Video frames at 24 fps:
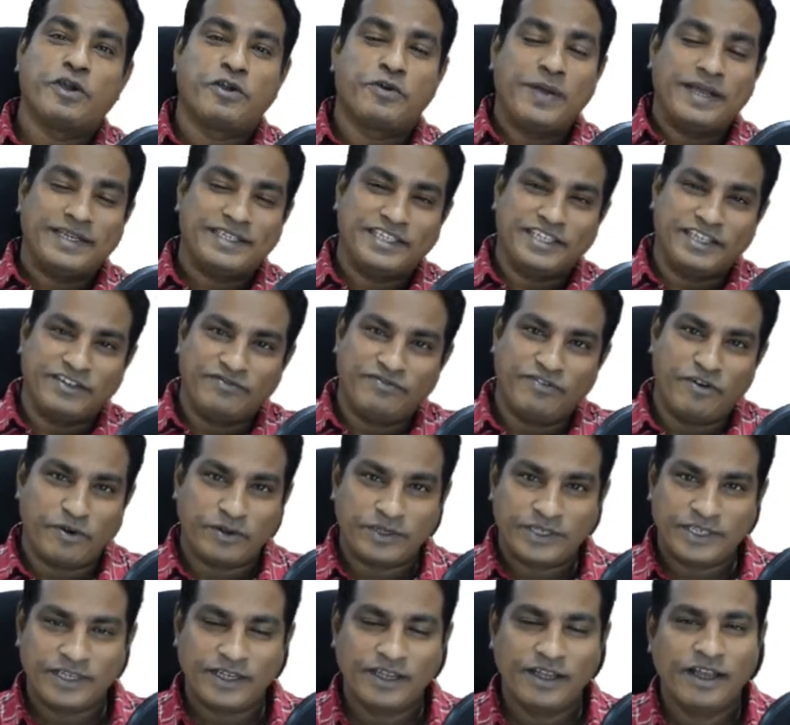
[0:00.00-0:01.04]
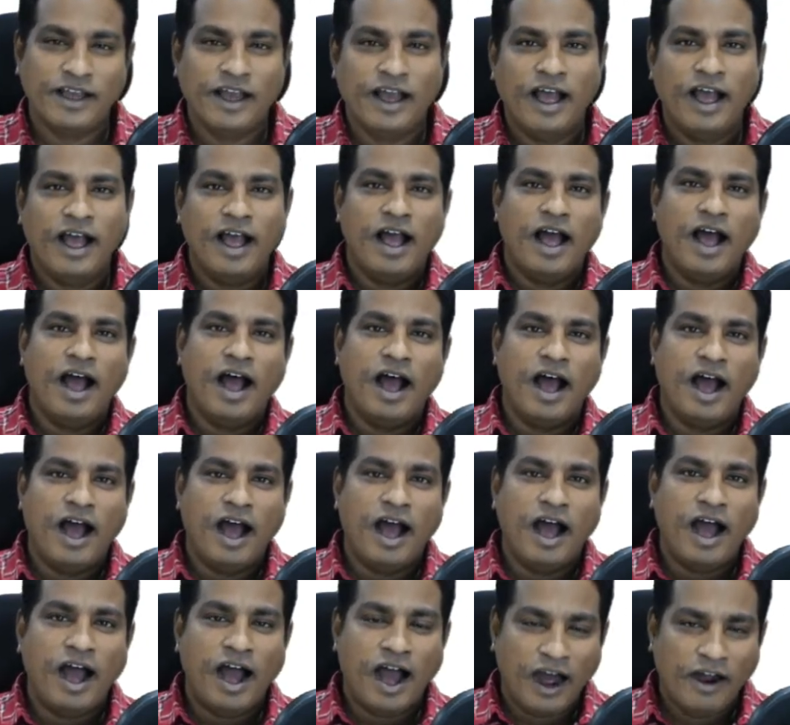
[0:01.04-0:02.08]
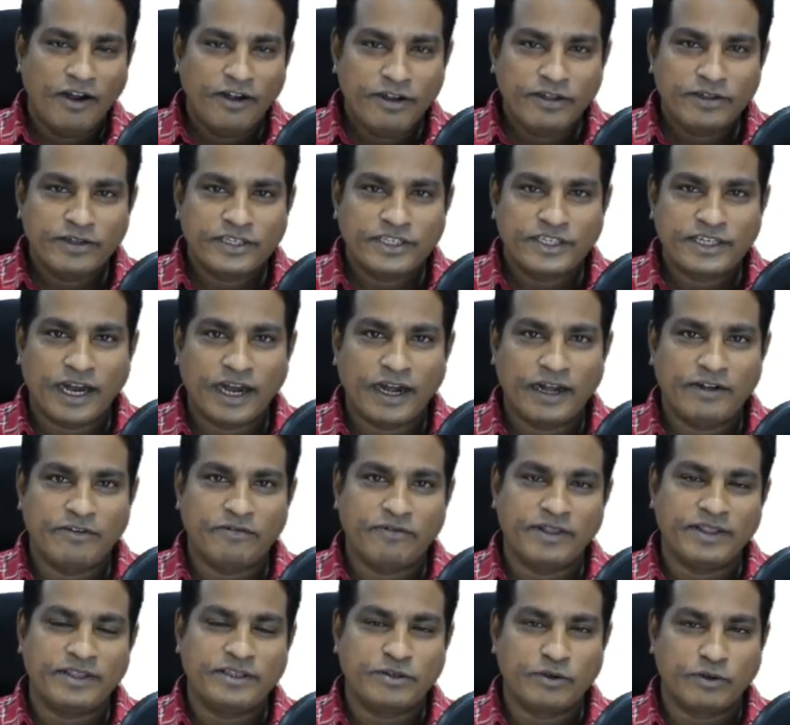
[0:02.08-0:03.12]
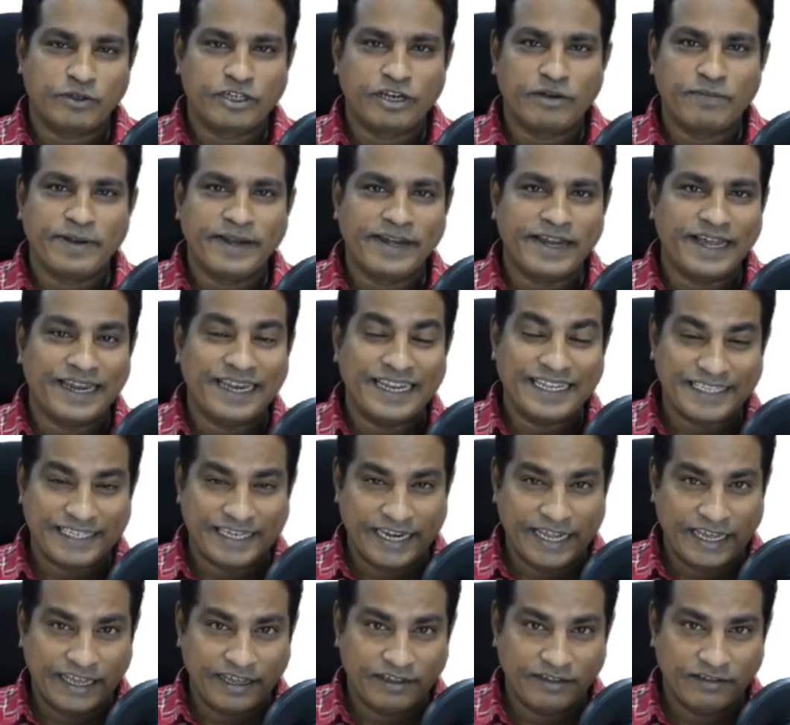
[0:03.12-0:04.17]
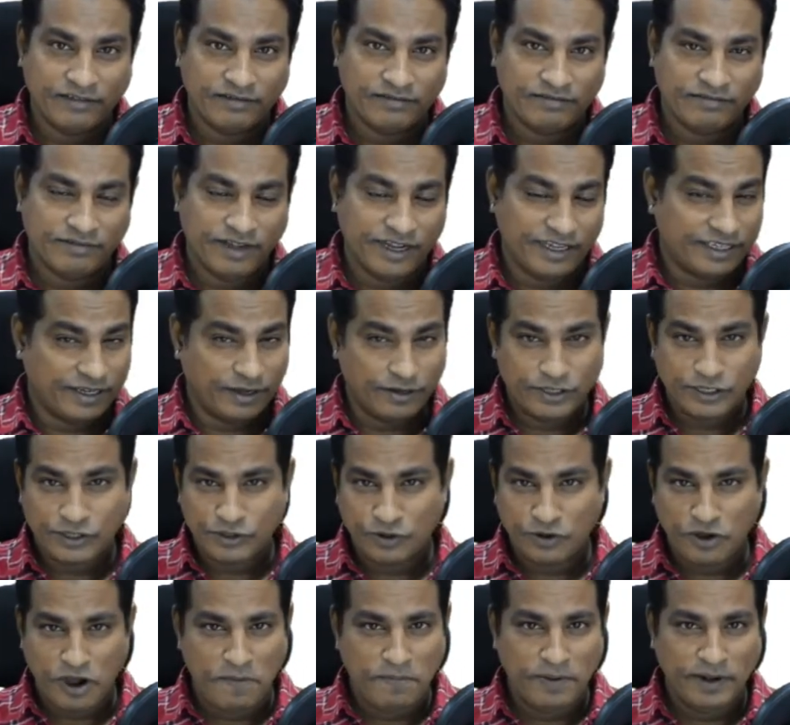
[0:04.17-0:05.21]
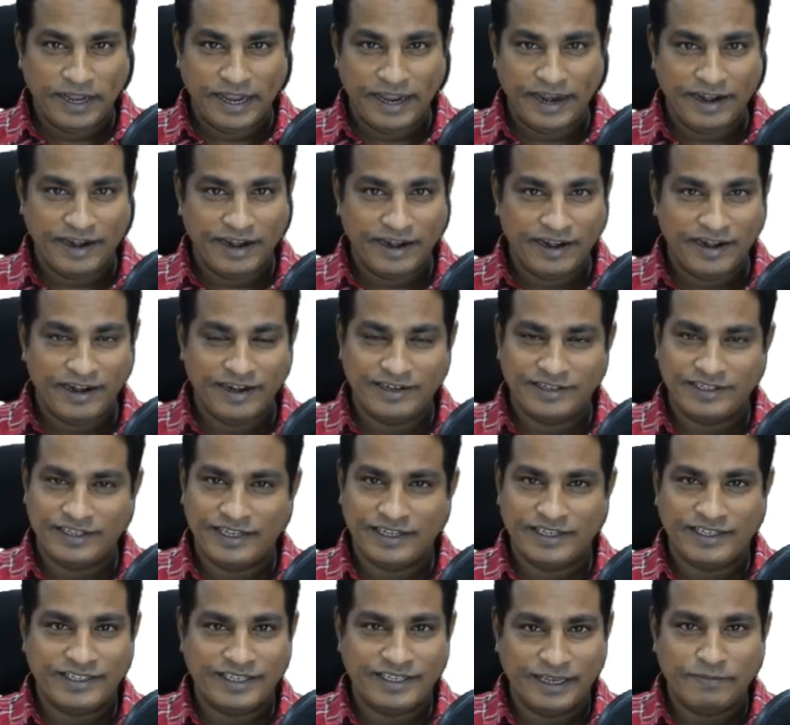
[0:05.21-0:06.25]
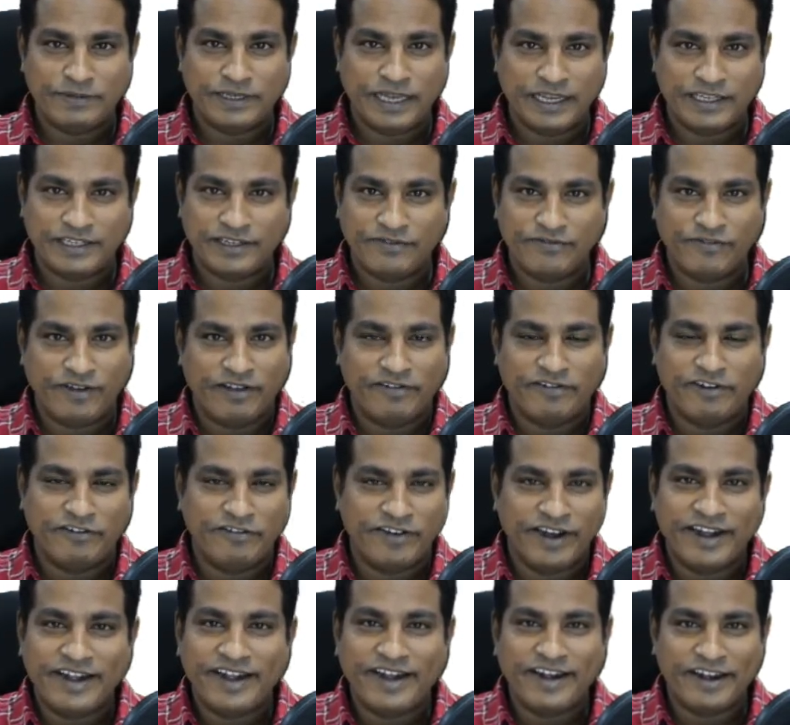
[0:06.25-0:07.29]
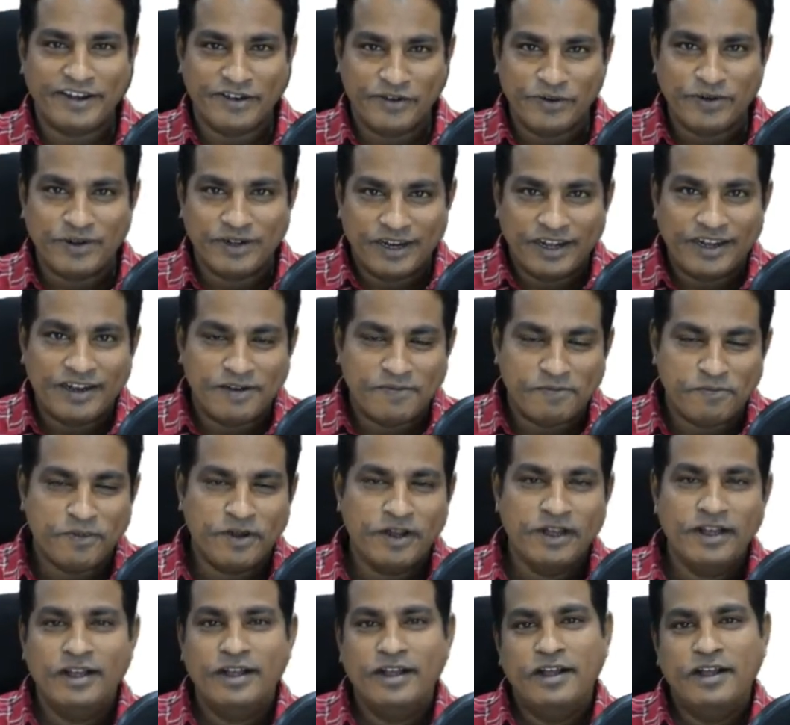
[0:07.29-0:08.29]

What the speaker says: you a question, folks. How do you start with social media listening? It sounds too complicated. It just seems as if I've invented a new term.